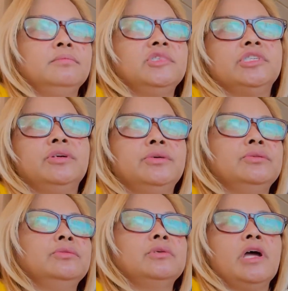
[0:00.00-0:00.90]

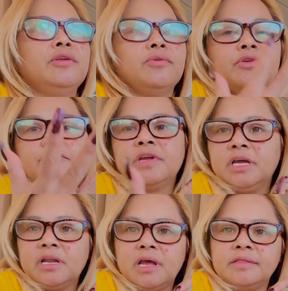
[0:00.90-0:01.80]
So I don't know if I'm
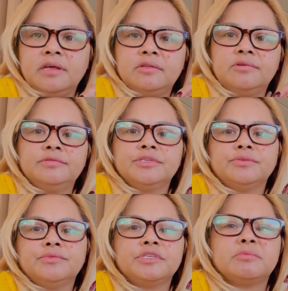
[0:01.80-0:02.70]
gonna attend all this
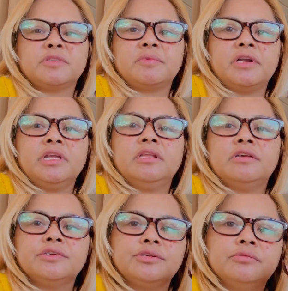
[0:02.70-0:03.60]
Christmas party.
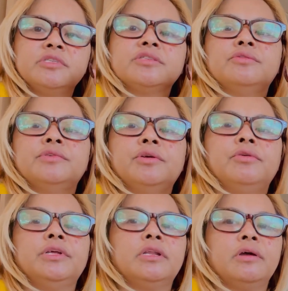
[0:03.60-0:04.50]
There's so much going
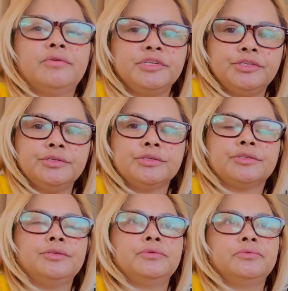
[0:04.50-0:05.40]
on in our church
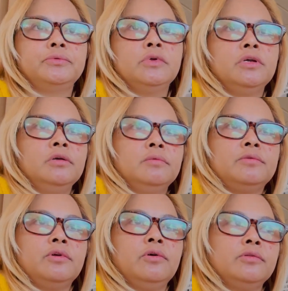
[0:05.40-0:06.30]
too,
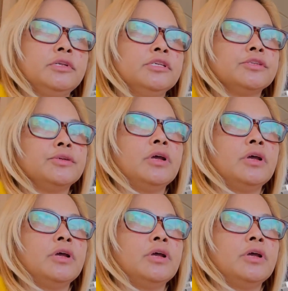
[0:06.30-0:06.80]
for all this